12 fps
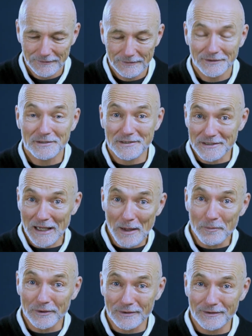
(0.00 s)

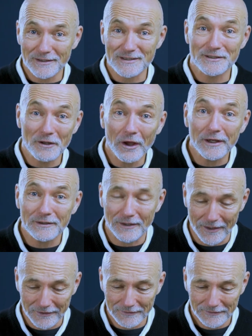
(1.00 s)
Sabbath is like
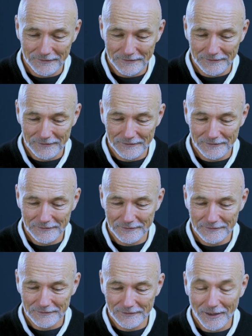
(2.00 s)
that.
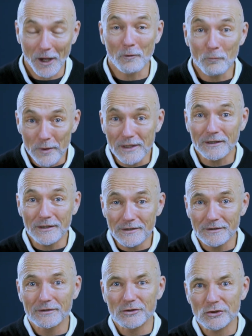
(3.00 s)
A
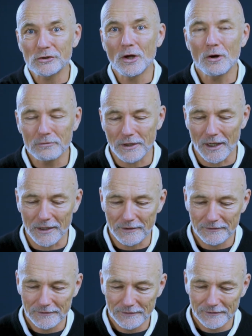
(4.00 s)
weekly snow day
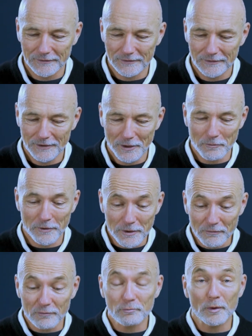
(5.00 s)
where
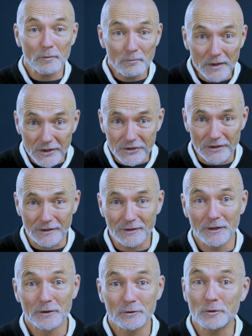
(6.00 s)
you have permission
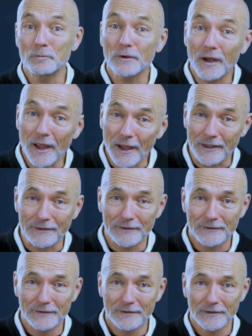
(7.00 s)
to play,
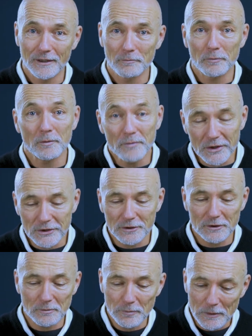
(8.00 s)
permission
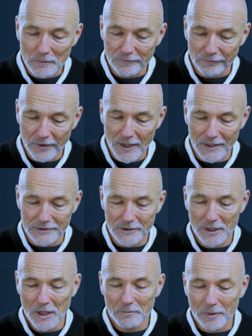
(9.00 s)
to be with friends,
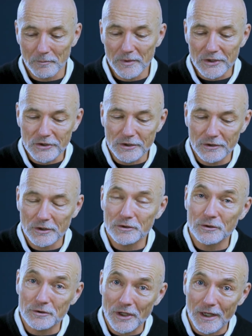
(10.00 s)
permission
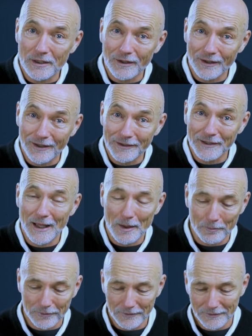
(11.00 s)
to take a nap.